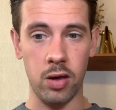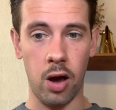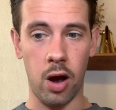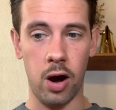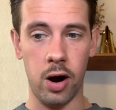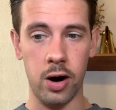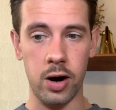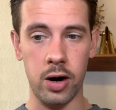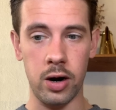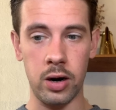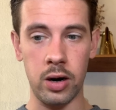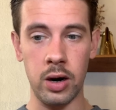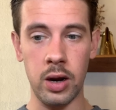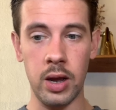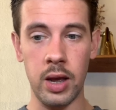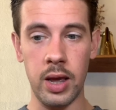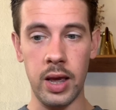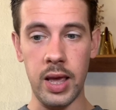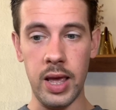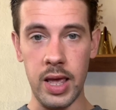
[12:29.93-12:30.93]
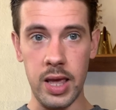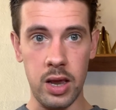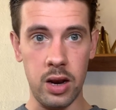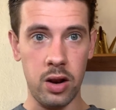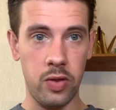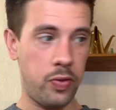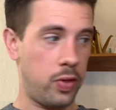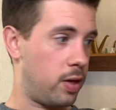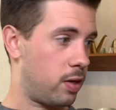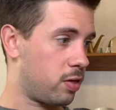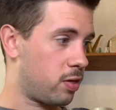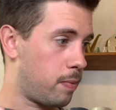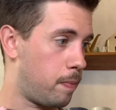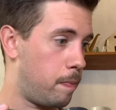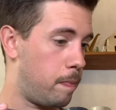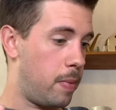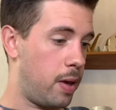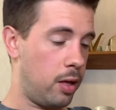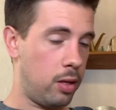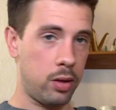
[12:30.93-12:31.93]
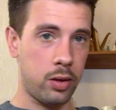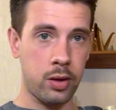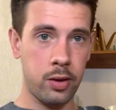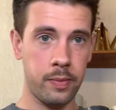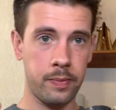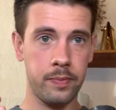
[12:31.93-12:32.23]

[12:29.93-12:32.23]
are in this milk.